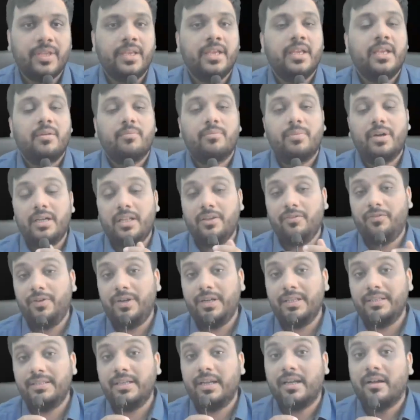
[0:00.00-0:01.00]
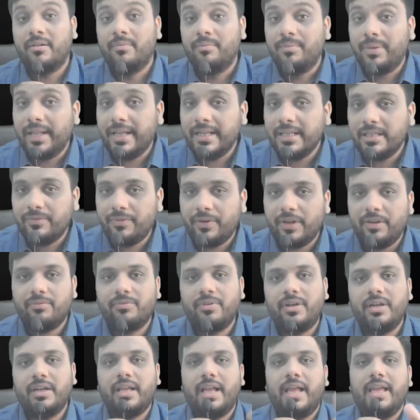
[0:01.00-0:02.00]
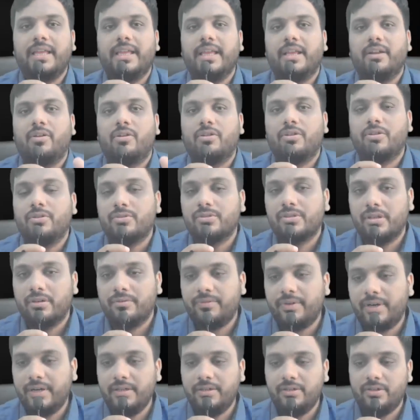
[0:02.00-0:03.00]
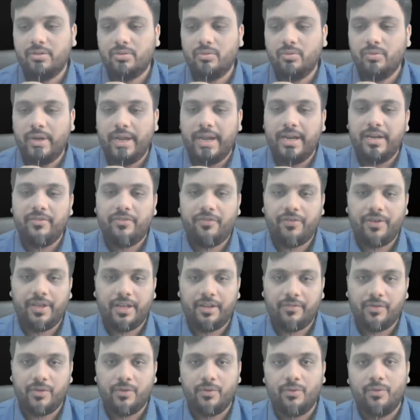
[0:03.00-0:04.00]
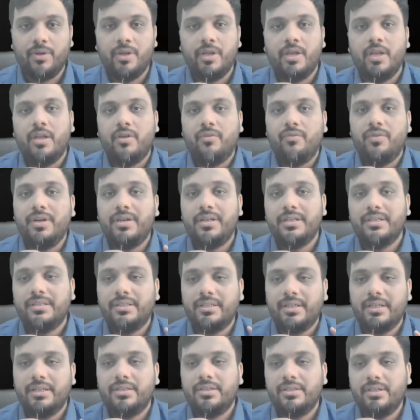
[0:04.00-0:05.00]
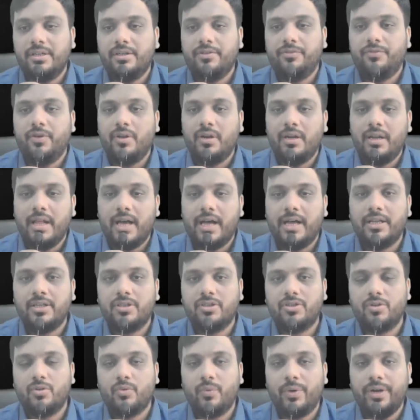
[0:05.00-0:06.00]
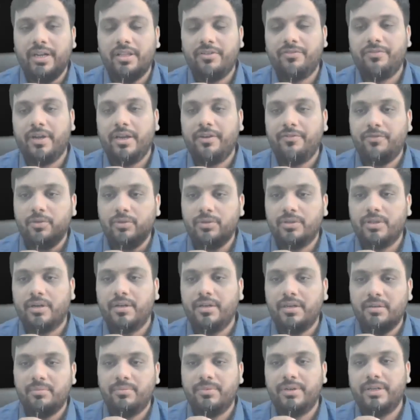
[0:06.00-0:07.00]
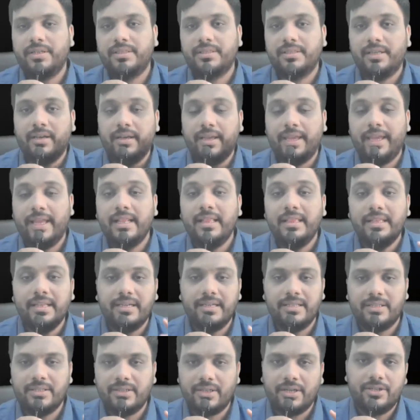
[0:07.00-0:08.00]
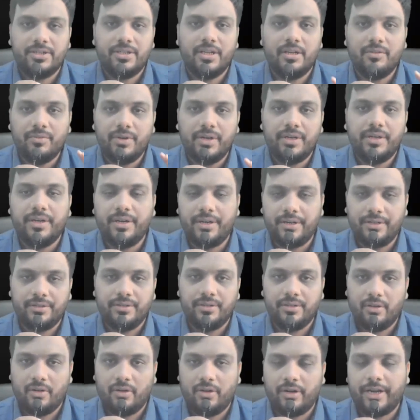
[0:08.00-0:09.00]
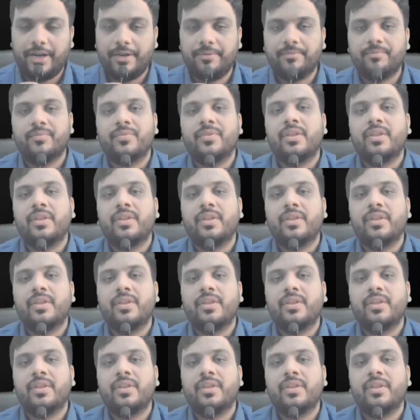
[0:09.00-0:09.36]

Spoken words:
But if it is a compliance framework, I cannot use the word true and fair view. We discussed it for last 25 to 30 minutes, a healthy discussion we did. All right.